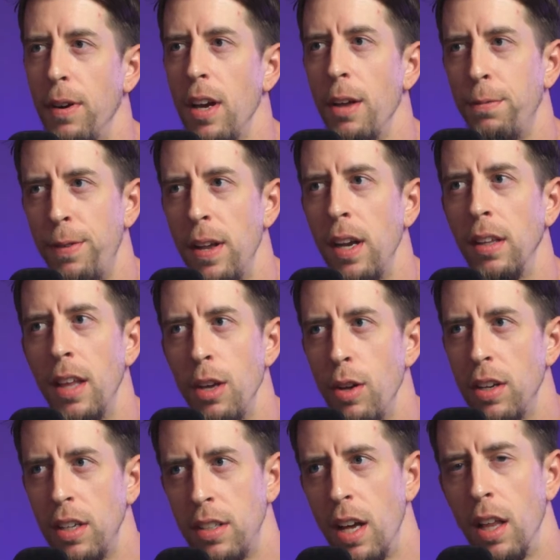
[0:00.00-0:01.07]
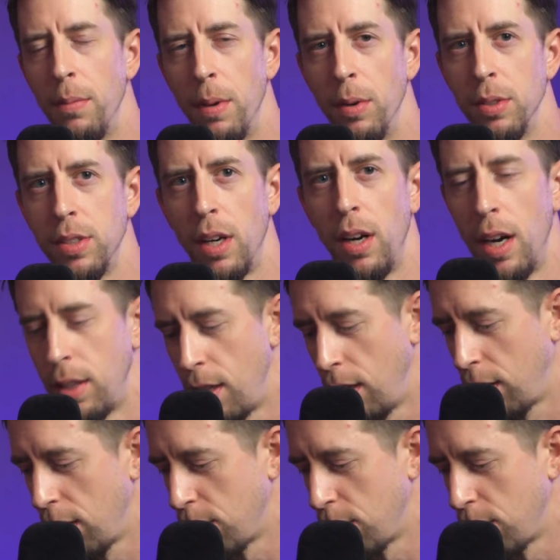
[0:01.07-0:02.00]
very offended that you had to tell him it was art, I think.